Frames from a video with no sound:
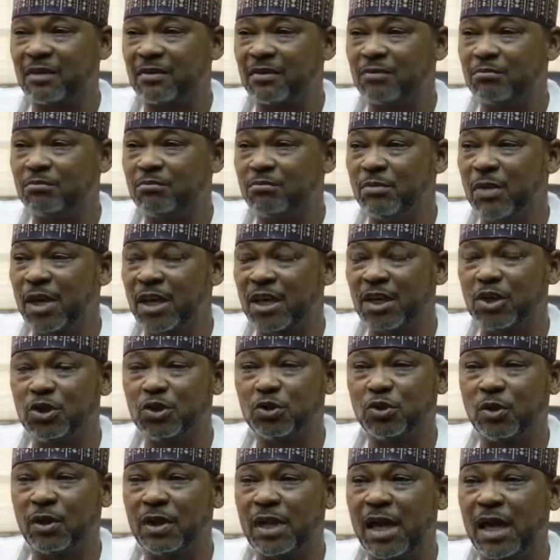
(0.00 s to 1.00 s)
making
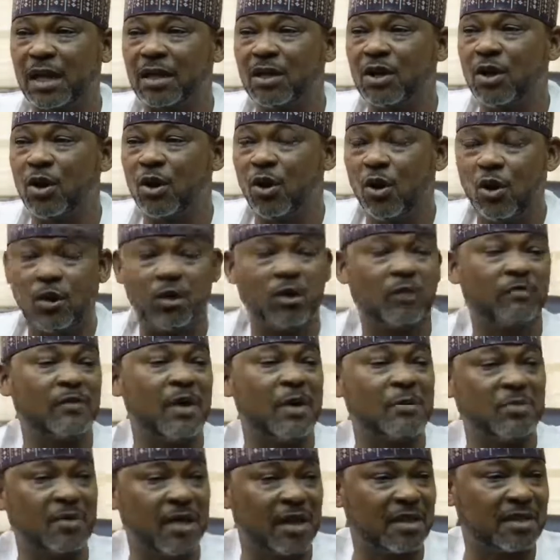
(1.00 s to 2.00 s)
sure that all of
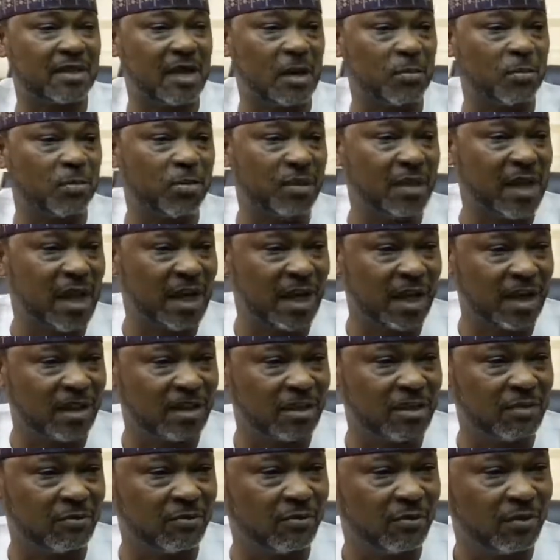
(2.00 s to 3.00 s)
them tested
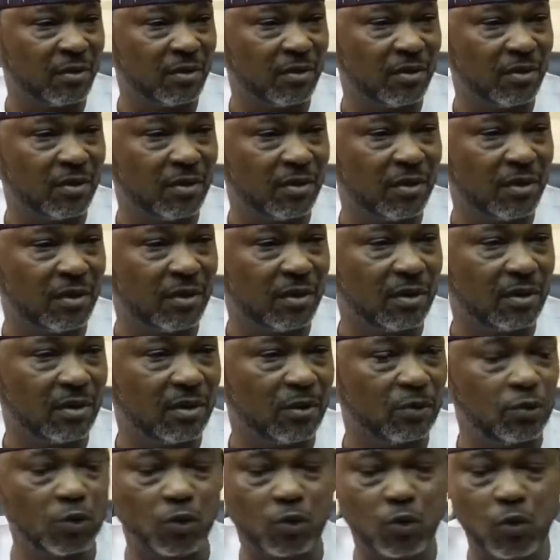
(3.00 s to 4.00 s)
negative.
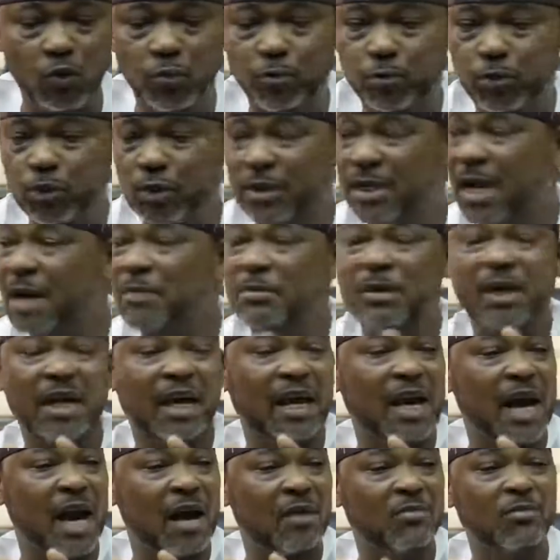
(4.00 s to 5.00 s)
You could put them
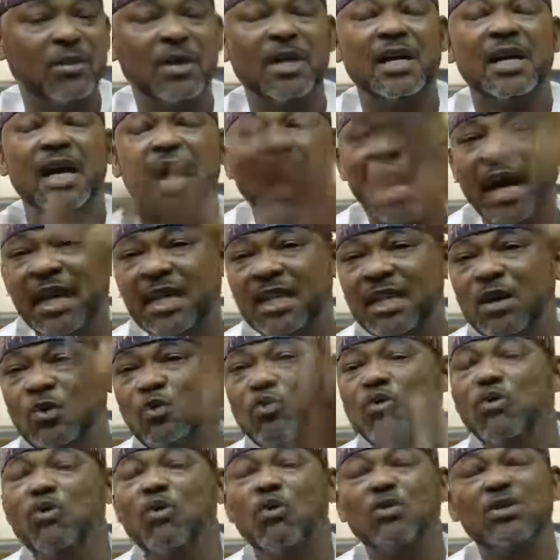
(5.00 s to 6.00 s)
in camp and they
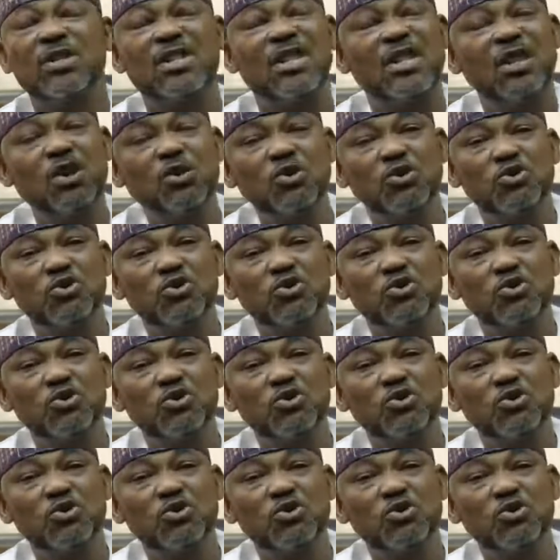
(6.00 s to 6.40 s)
will continue